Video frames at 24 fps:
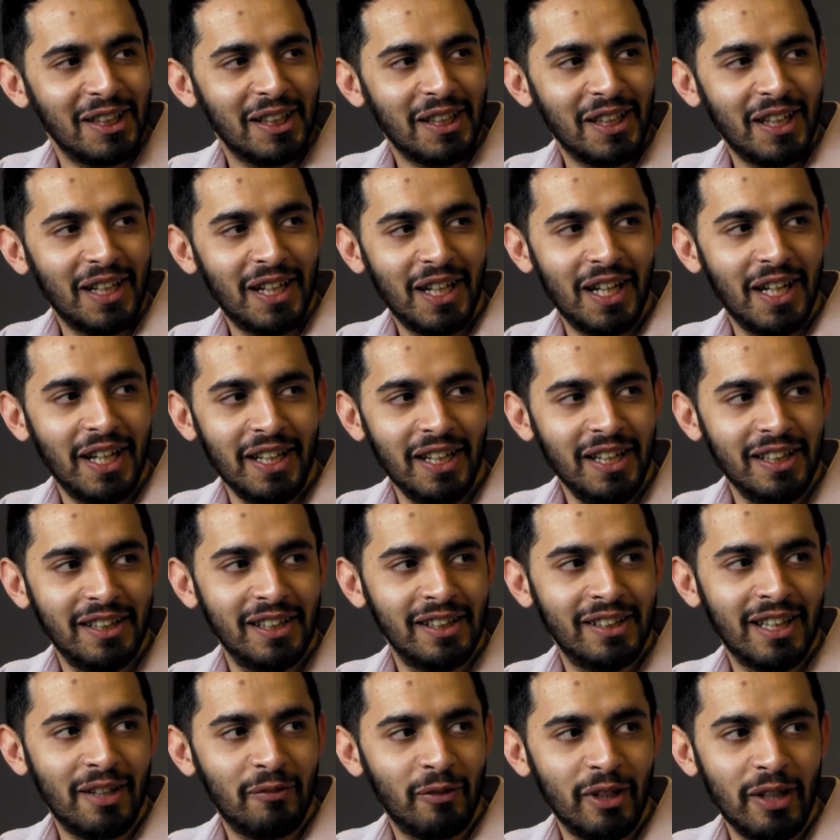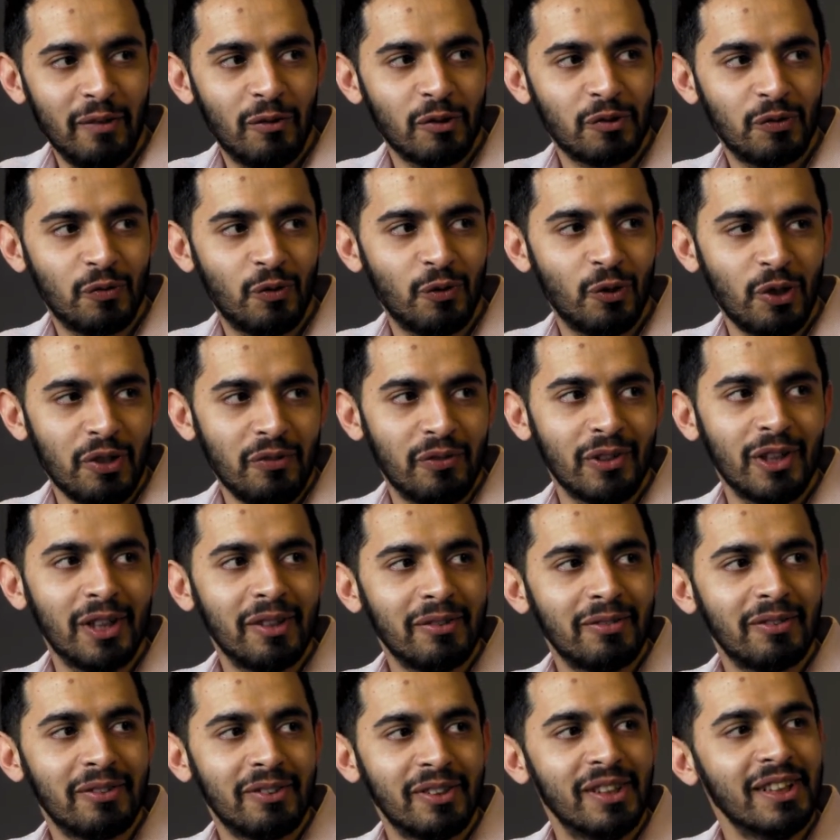And he did that when he was 45,
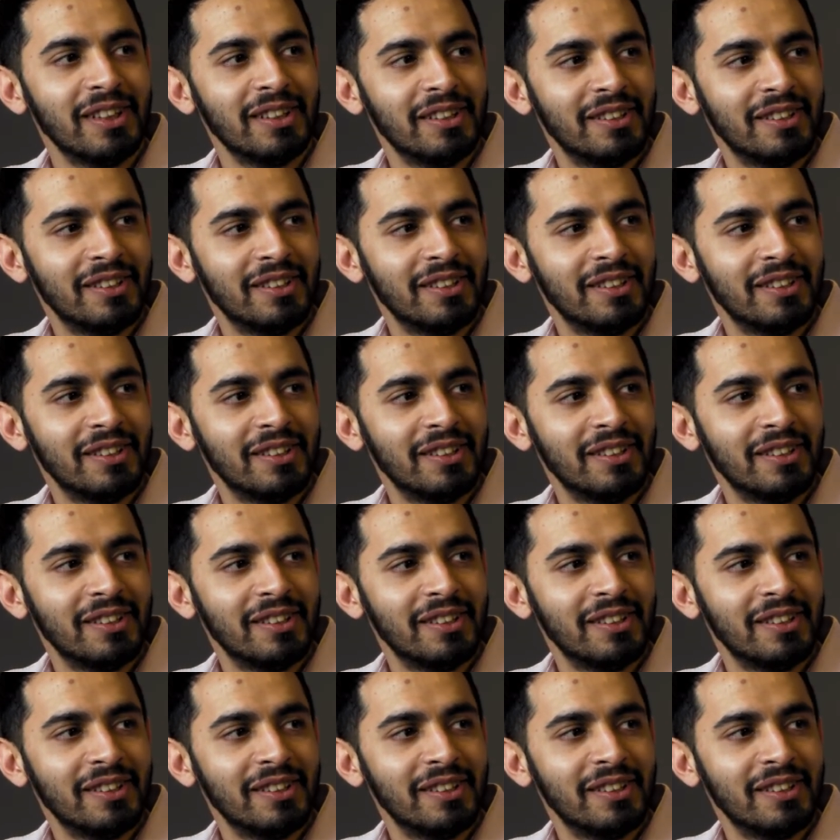right?